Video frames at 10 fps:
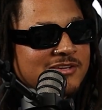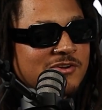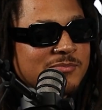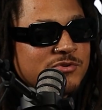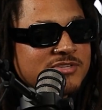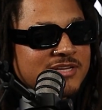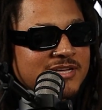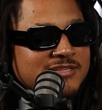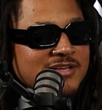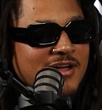You know, music
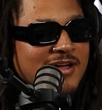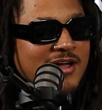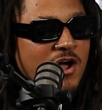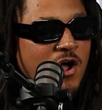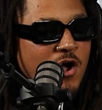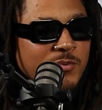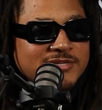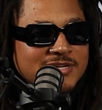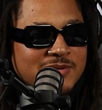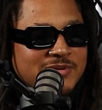is
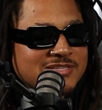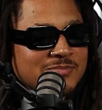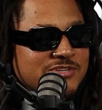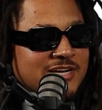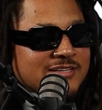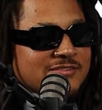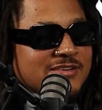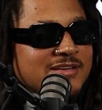always going to be subjective.